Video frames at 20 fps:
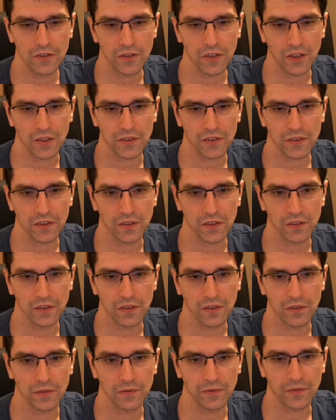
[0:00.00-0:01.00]
just
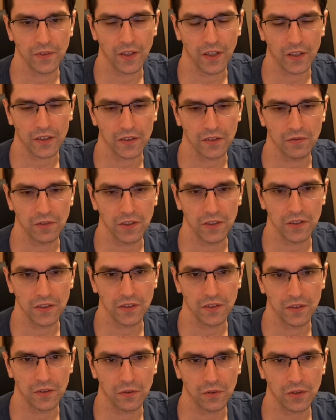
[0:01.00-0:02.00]

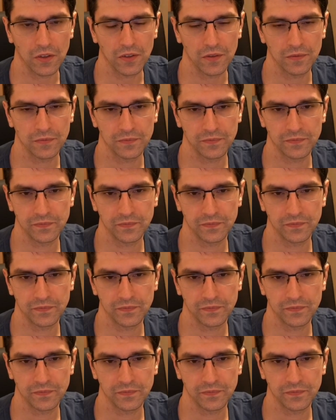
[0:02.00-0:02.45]
activating the rook.